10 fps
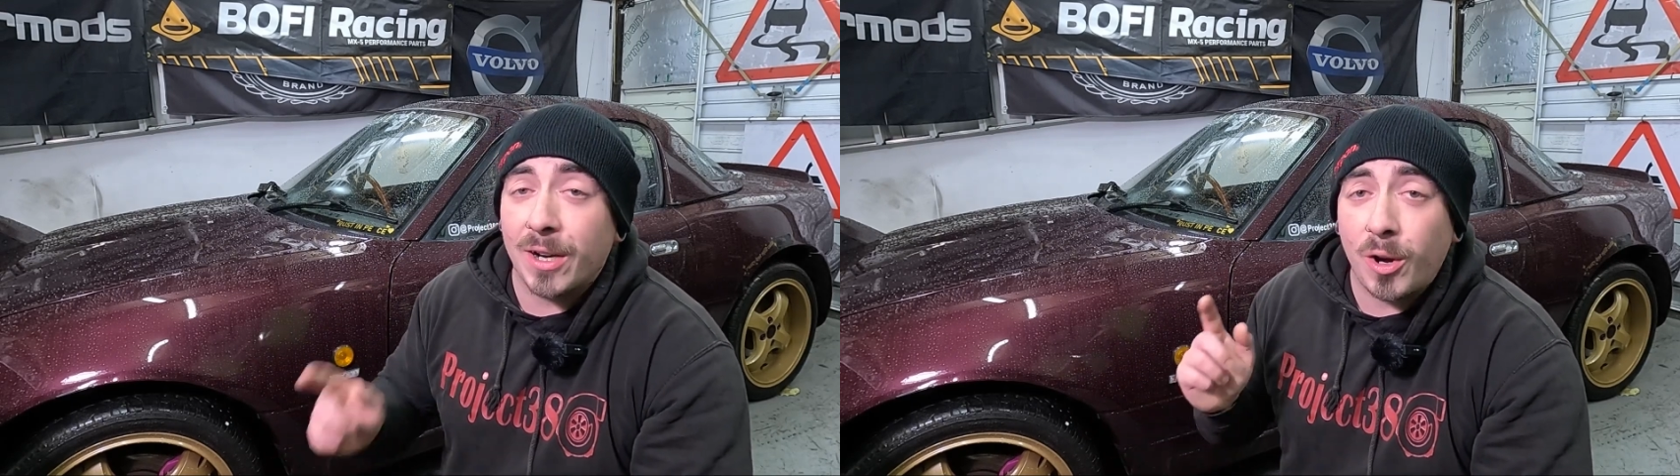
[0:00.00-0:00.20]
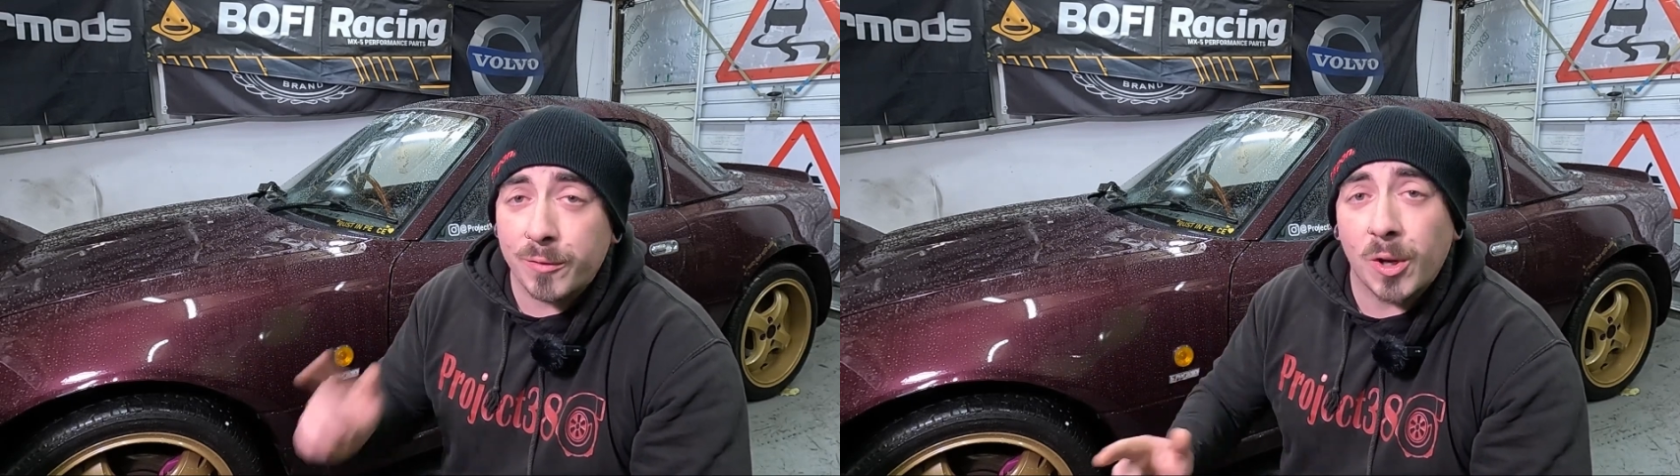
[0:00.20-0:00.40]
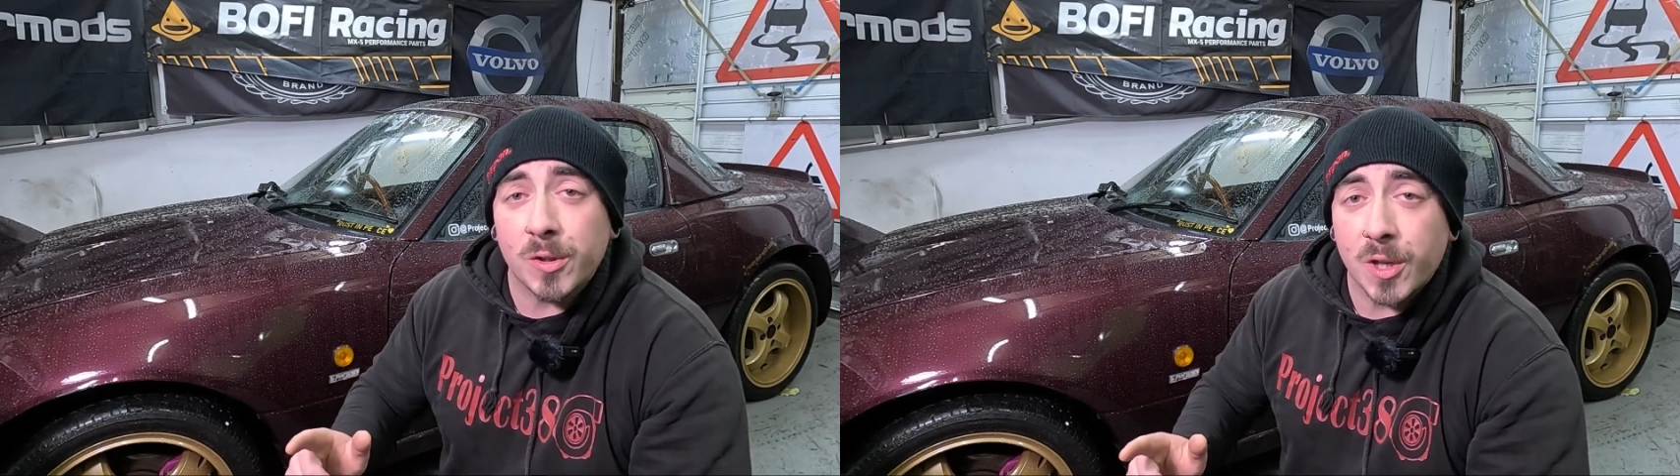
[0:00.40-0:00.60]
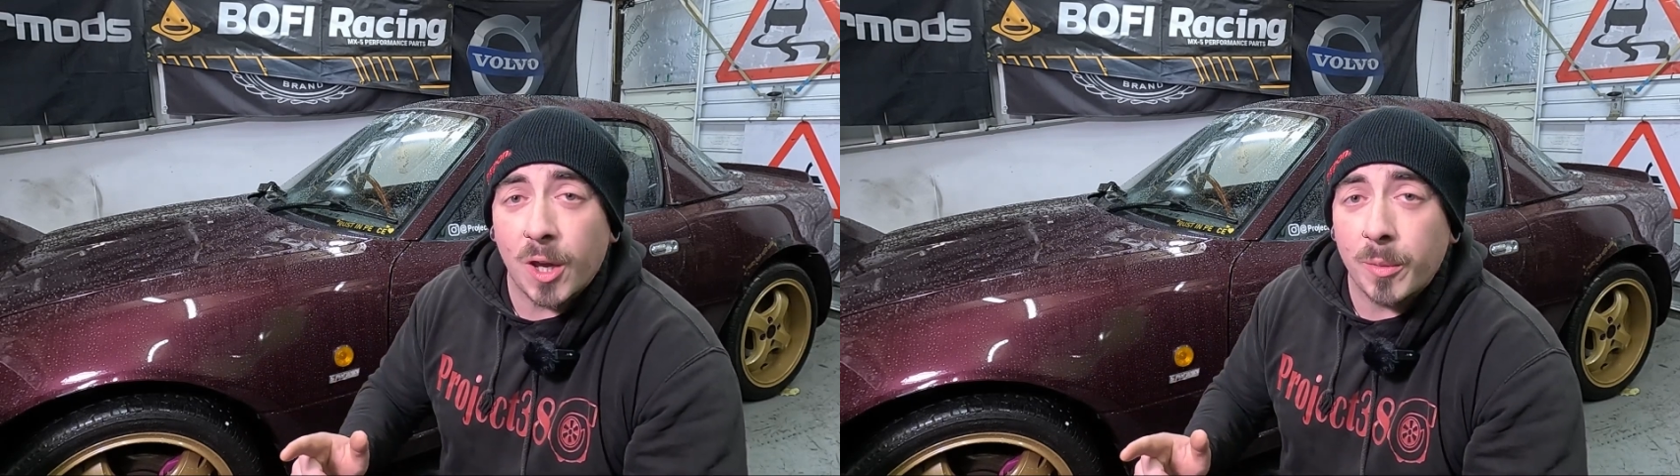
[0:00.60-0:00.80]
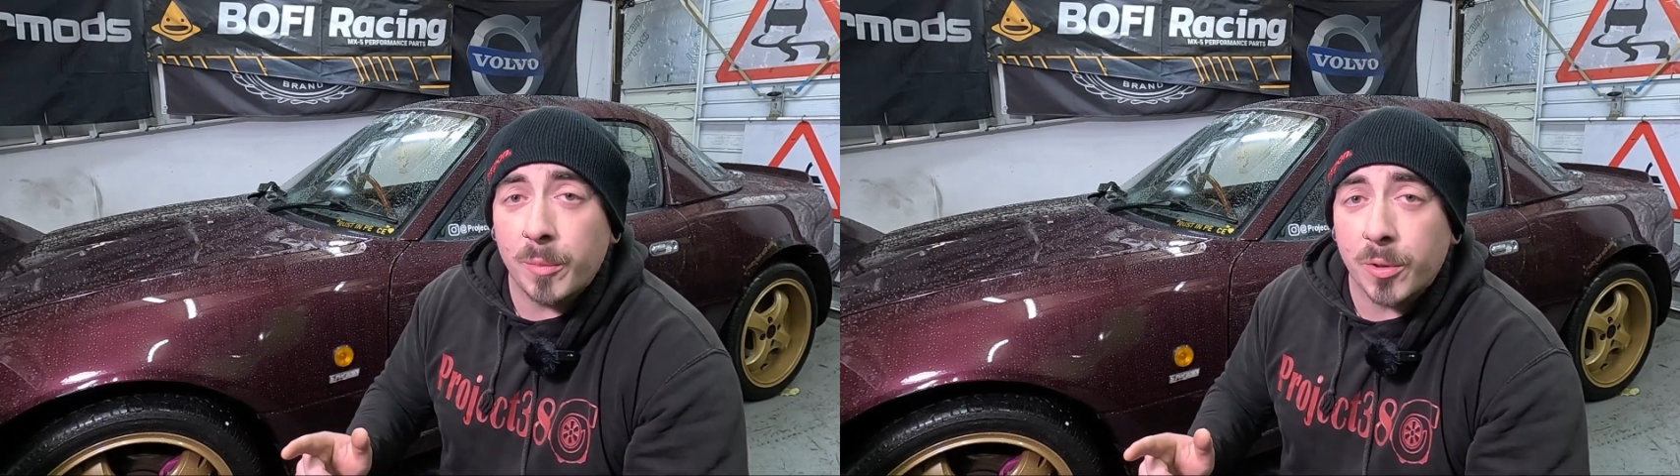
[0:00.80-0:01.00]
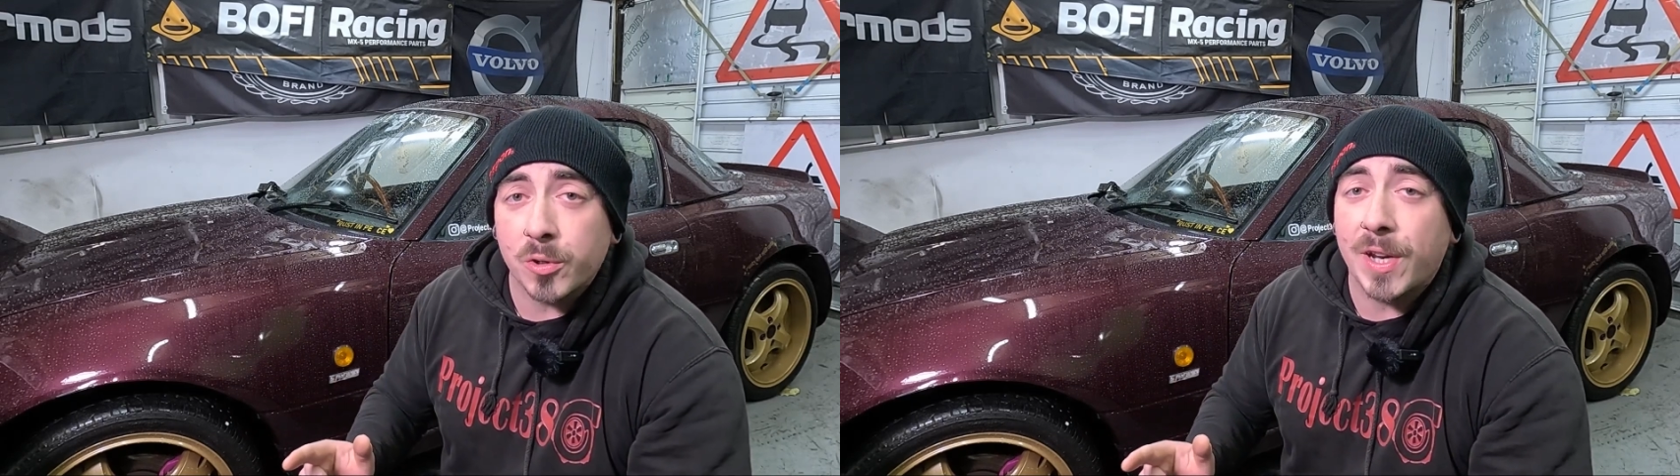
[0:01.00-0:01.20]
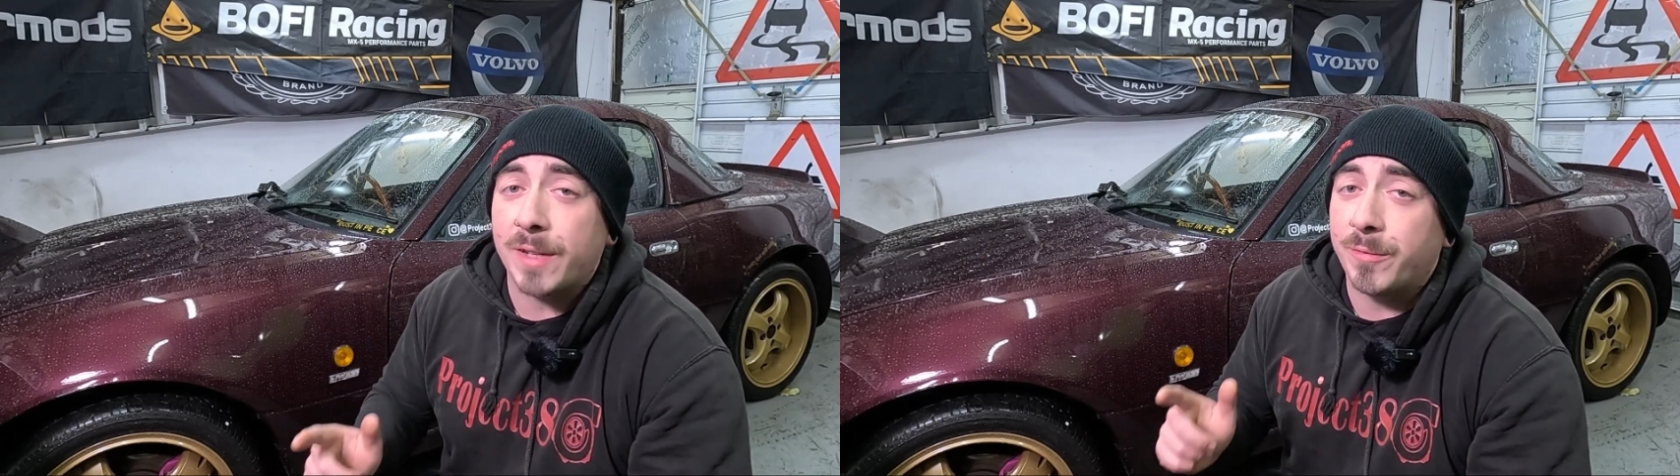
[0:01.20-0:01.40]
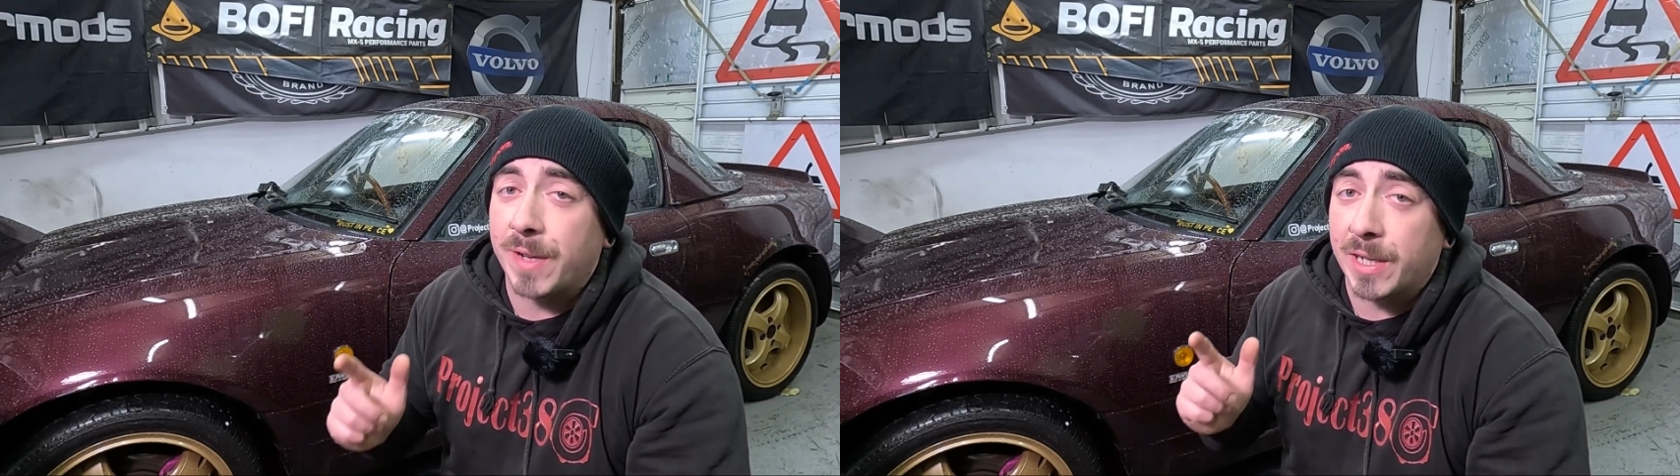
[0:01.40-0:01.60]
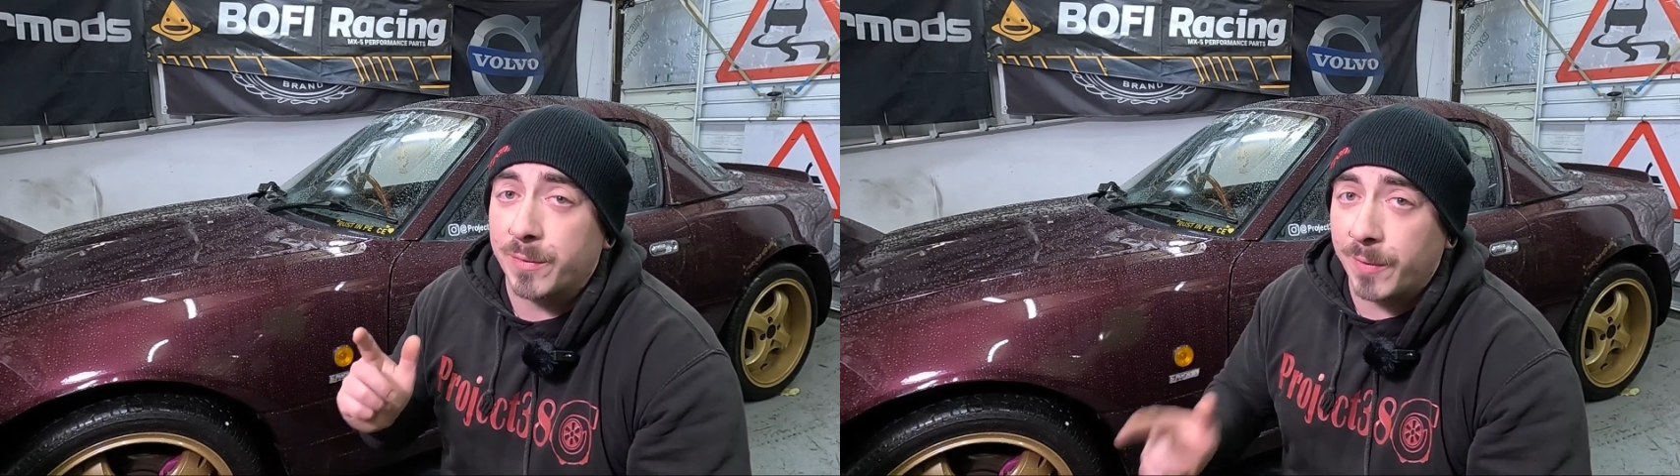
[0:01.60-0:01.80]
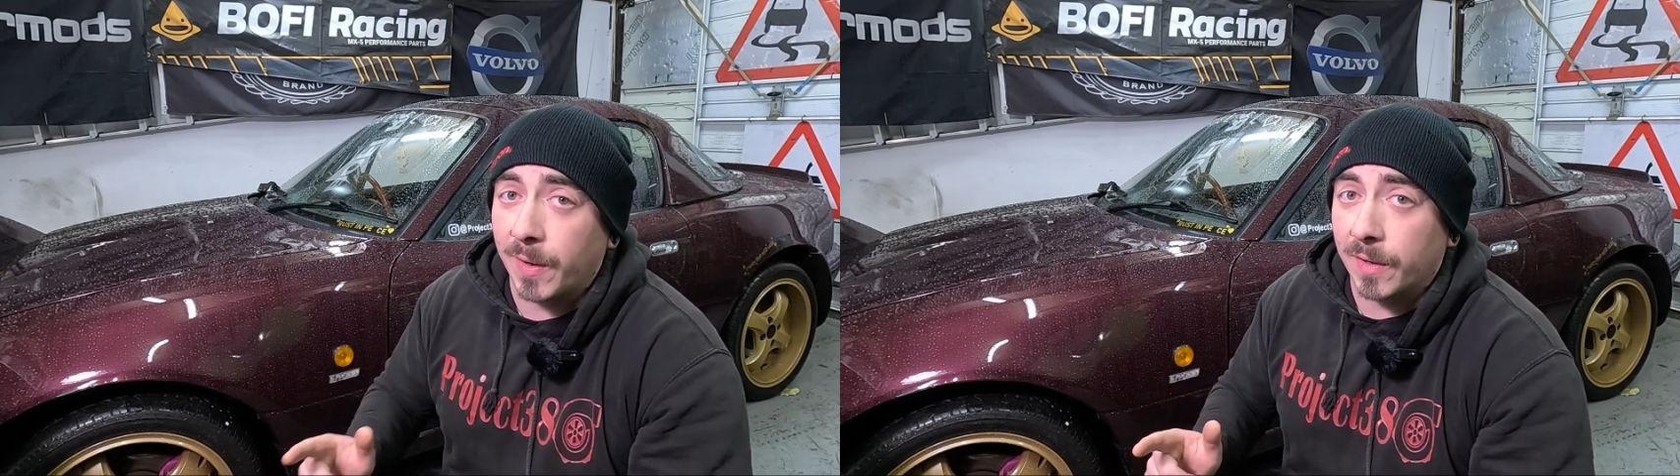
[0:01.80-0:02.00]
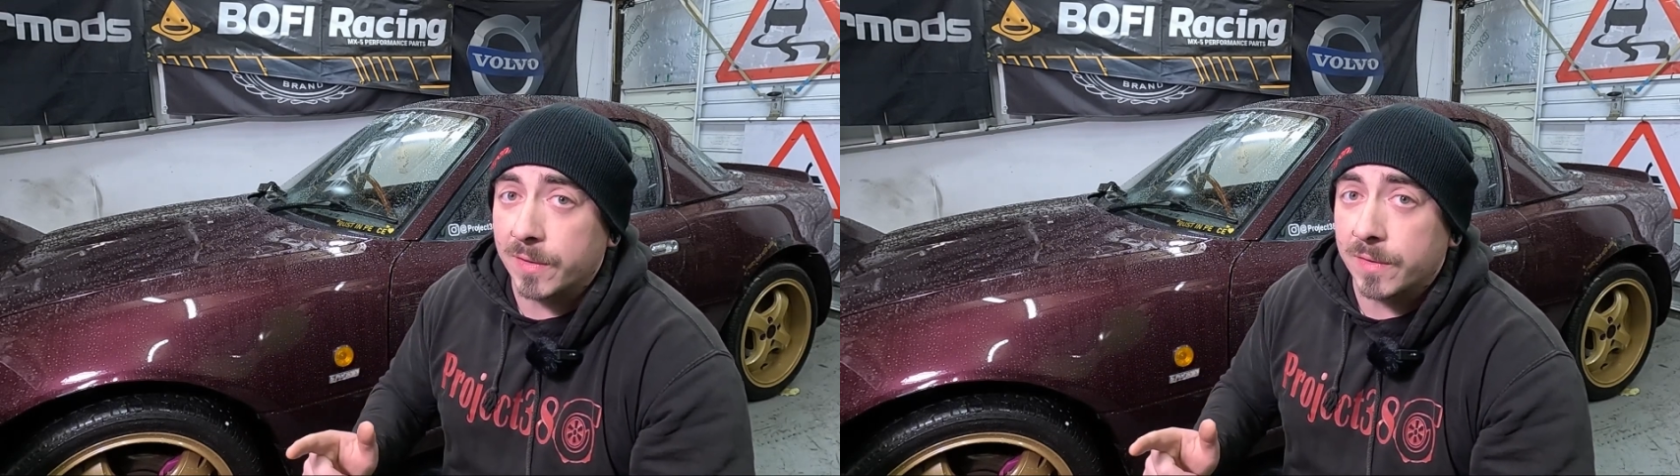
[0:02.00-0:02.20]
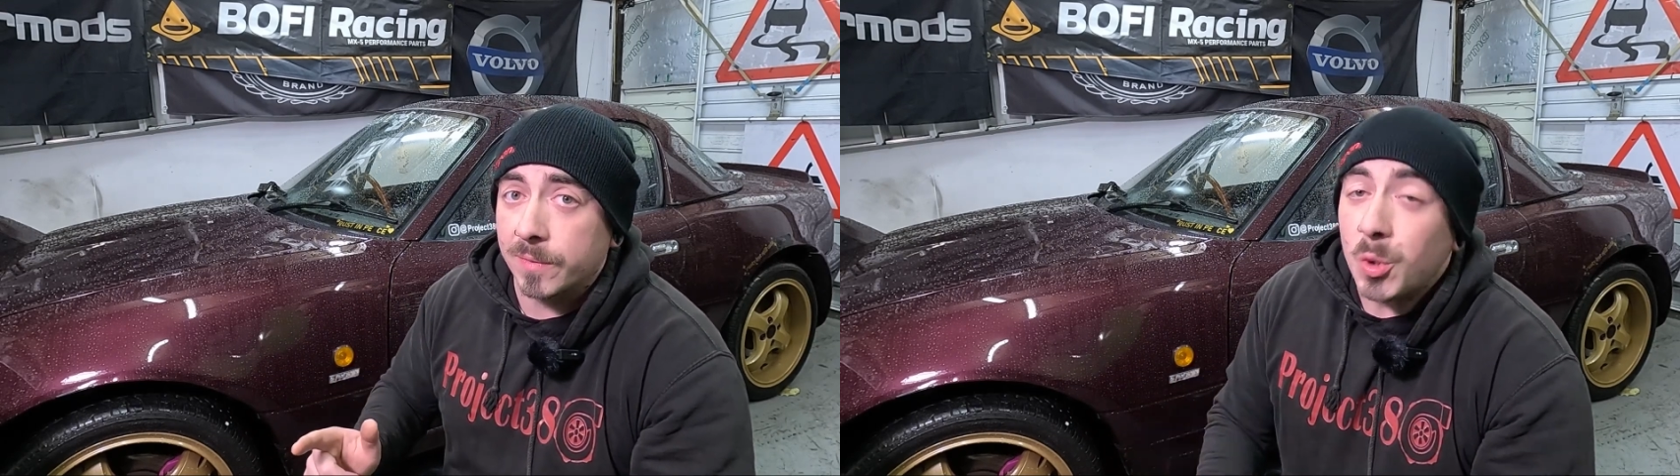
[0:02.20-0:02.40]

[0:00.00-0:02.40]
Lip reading: and I've got a turbo project to finish first.